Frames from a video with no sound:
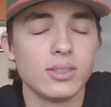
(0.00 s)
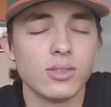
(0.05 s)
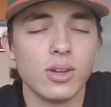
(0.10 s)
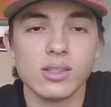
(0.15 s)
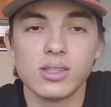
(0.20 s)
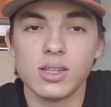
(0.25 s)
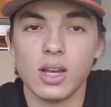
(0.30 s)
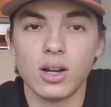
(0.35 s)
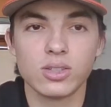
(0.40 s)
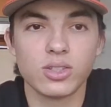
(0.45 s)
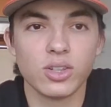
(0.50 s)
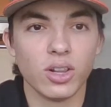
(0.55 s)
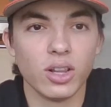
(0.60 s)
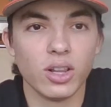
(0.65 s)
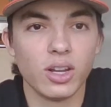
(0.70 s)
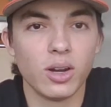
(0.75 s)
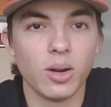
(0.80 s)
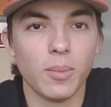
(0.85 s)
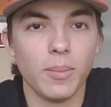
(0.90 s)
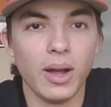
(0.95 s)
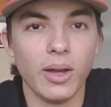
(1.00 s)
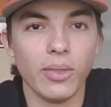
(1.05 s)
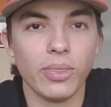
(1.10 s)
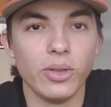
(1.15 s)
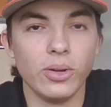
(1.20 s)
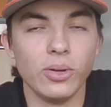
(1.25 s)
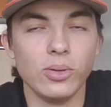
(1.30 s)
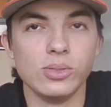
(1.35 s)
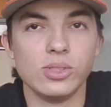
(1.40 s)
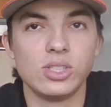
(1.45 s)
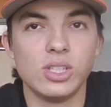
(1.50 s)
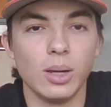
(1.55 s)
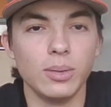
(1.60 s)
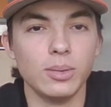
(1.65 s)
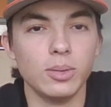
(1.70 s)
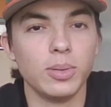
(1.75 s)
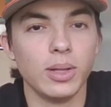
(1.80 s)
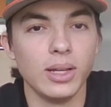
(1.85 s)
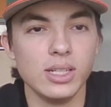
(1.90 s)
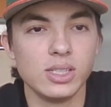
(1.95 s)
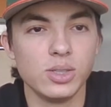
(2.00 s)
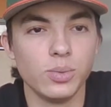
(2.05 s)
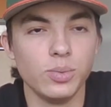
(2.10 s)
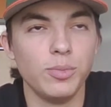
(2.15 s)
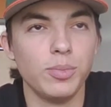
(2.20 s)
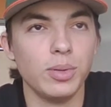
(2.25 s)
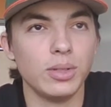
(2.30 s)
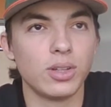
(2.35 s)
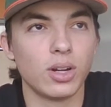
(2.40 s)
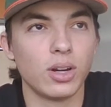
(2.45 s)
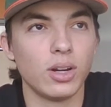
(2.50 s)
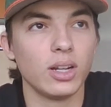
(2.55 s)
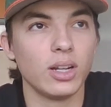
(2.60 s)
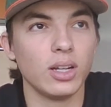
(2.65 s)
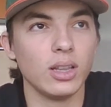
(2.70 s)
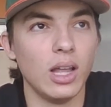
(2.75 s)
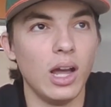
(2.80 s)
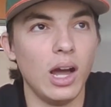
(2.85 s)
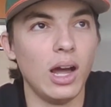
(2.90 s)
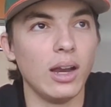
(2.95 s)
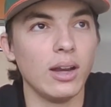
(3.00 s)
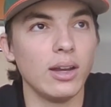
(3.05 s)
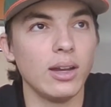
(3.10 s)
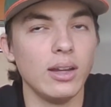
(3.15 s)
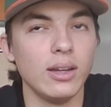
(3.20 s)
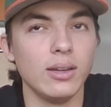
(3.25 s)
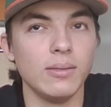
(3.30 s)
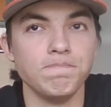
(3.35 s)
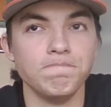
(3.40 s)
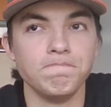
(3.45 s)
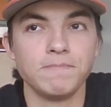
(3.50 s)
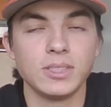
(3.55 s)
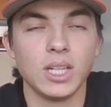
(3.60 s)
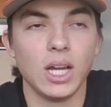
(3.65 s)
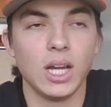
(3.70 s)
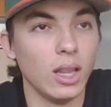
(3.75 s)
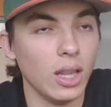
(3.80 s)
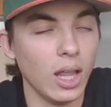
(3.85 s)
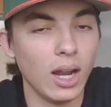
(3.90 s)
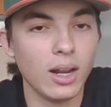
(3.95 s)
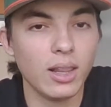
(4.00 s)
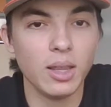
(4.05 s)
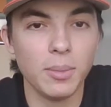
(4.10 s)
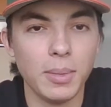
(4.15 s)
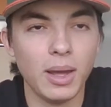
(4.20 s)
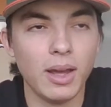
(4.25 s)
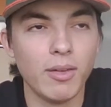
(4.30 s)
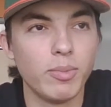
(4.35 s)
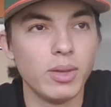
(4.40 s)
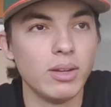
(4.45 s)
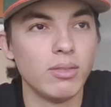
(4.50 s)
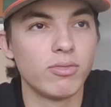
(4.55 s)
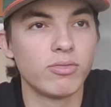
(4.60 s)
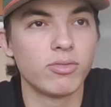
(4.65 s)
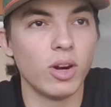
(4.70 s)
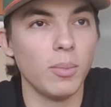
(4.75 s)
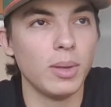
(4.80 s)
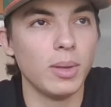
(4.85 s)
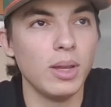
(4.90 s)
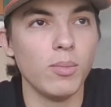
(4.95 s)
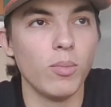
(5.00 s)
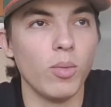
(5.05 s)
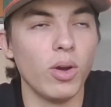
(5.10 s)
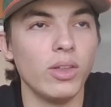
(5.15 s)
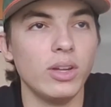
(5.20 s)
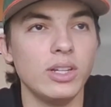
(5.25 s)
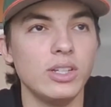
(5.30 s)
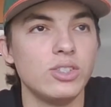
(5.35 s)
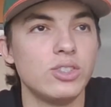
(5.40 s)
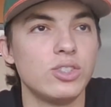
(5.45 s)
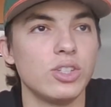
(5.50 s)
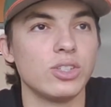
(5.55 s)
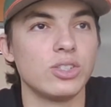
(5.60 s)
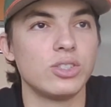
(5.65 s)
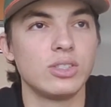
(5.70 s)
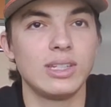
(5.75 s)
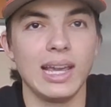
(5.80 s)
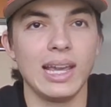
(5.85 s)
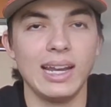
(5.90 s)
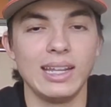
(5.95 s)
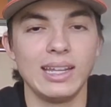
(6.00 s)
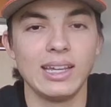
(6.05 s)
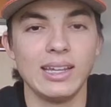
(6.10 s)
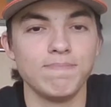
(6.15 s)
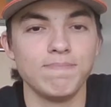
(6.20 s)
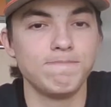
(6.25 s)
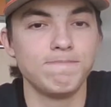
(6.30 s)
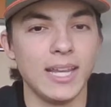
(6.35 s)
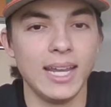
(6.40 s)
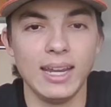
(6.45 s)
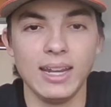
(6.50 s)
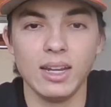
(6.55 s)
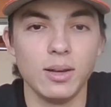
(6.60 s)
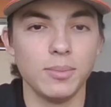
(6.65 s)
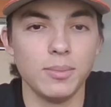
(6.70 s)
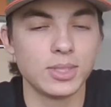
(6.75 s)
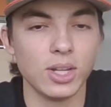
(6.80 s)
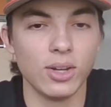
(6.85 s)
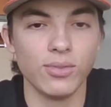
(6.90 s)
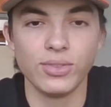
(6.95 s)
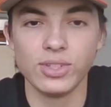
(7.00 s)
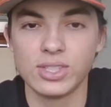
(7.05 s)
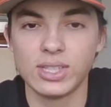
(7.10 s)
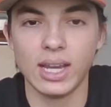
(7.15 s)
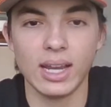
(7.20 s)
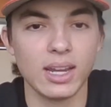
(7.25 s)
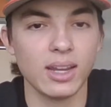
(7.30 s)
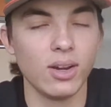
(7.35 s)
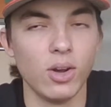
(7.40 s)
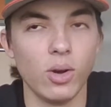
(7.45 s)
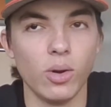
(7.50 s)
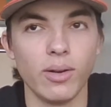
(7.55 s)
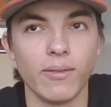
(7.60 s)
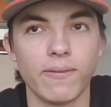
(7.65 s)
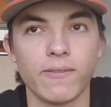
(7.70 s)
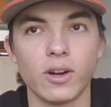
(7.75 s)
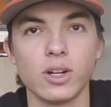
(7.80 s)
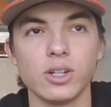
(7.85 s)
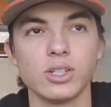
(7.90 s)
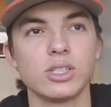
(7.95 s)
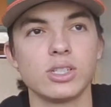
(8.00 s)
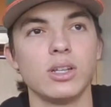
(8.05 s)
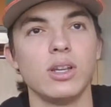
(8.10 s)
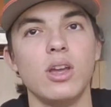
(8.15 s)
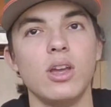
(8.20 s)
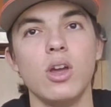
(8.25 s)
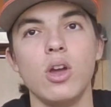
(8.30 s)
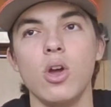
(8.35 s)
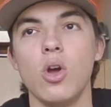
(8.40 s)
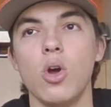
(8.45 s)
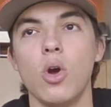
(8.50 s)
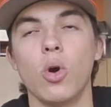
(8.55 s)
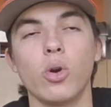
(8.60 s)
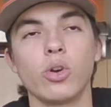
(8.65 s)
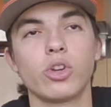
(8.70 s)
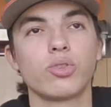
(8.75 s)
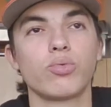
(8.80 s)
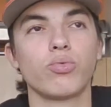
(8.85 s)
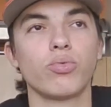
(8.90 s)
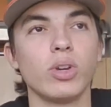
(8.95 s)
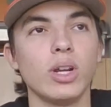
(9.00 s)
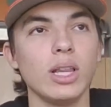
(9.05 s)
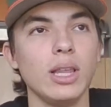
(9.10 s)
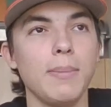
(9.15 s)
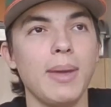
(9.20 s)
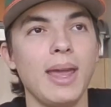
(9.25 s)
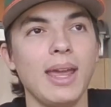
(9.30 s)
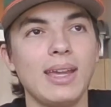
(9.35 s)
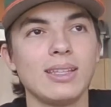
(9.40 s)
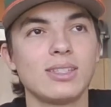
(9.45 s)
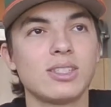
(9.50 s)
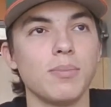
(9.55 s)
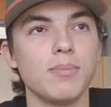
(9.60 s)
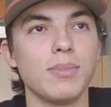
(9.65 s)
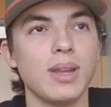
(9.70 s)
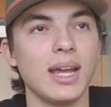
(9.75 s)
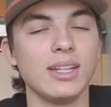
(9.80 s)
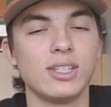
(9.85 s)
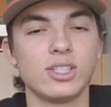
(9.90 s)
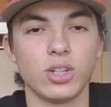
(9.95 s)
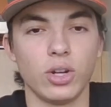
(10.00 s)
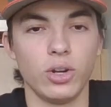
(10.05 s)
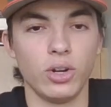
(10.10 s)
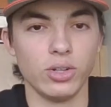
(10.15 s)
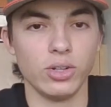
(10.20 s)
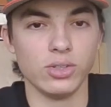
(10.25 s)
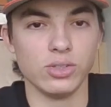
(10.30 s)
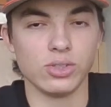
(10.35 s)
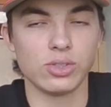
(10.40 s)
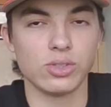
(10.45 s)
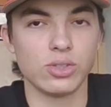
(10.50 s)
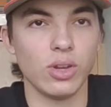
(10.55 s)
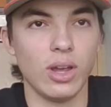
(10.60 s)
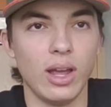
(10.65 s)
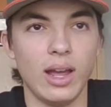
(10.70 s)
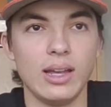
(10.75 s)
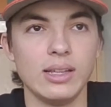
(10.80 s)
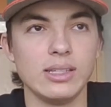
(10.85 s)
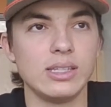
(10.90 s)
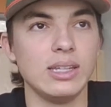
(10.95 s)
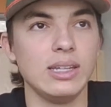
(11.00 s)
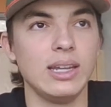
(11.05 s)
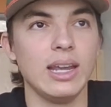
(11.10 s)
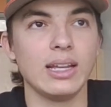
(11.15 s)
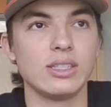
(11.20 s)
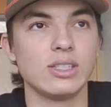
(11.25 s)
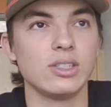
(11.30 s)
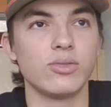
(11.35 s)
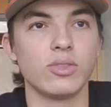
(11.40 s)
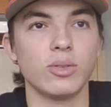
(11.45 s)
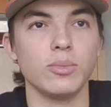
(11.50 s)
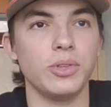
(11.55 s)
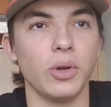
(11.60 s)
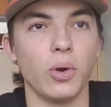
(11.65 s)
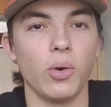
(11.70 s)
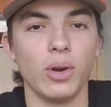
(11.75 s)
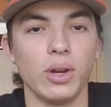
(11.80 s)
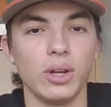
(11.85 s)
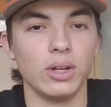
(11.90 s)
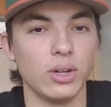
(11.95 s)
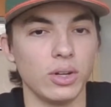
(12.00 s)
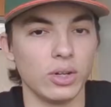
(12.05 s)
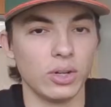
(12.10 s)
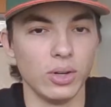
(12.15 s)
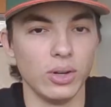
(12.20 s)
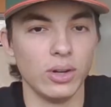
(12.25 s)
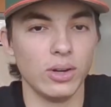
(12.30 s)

I talked earlier about those double plays that we've been turning a lot, and a lot of them have been from him, whether he's just getting it, taking it himself to second, going to first, or just really making some nice turns as he gets it from Dorian.